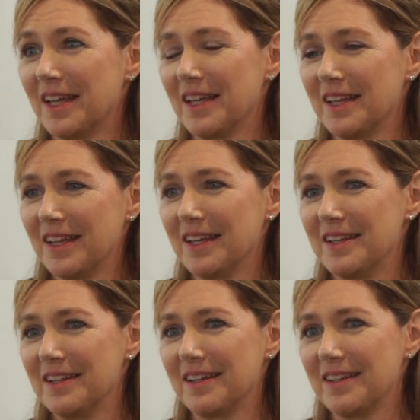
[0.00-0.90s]

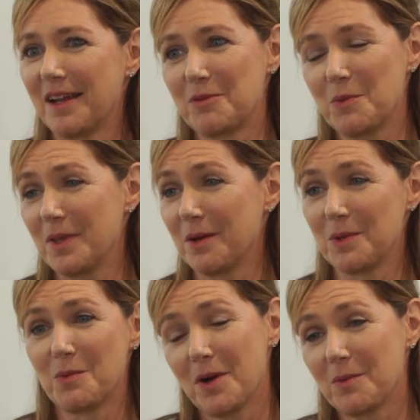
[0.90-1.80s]
everyone that
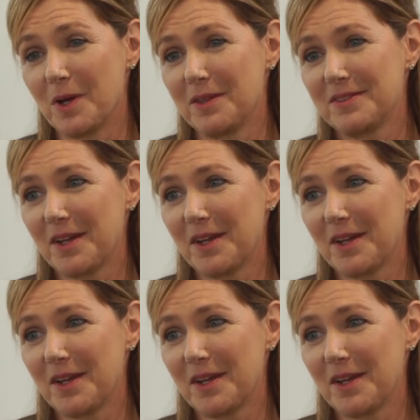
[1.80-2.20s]
we work with.